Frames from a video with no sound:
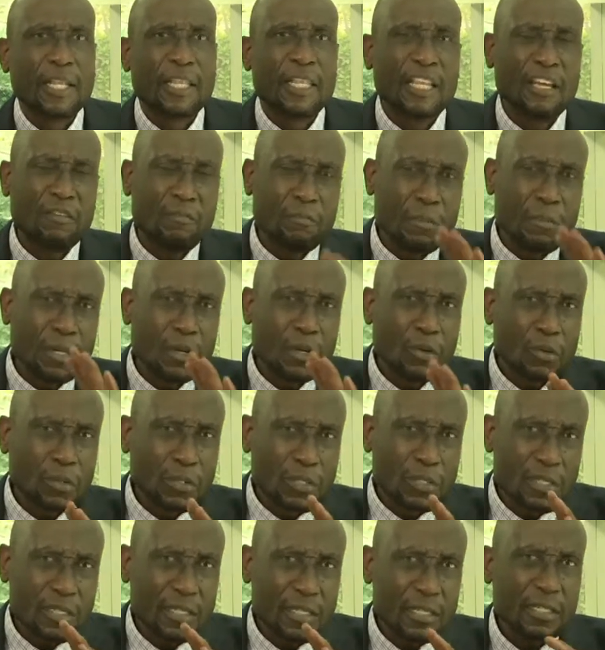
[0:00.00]
They have been
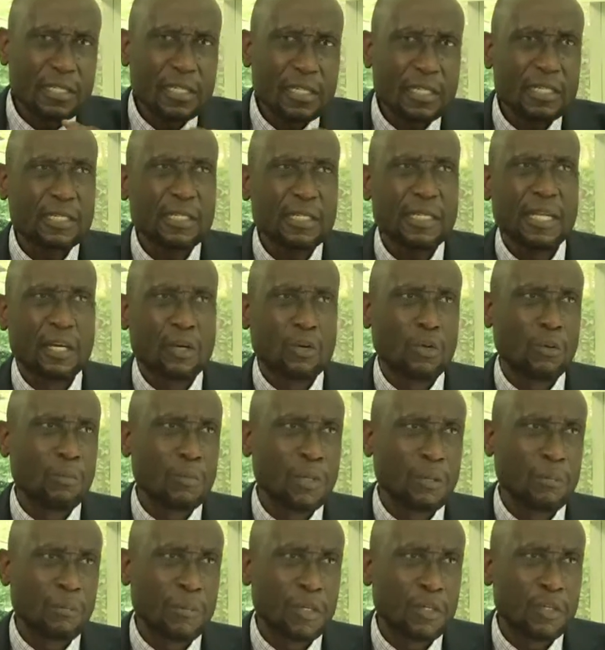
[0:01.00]
consistent in their
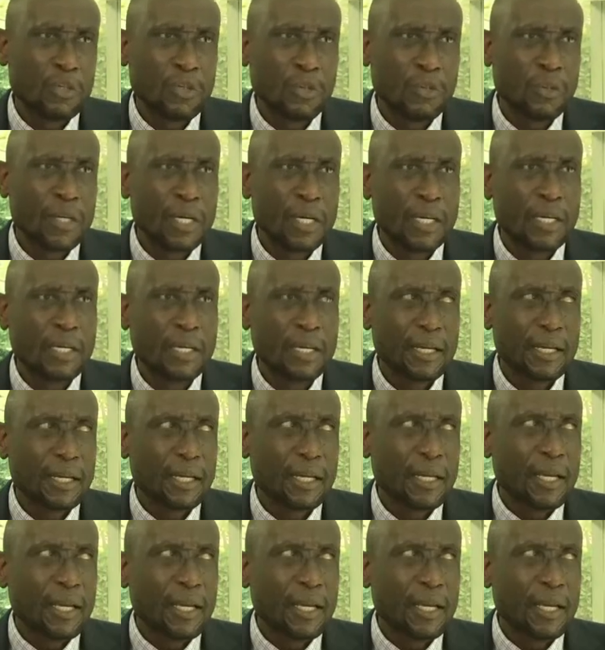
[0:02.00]
commitment to Uganda.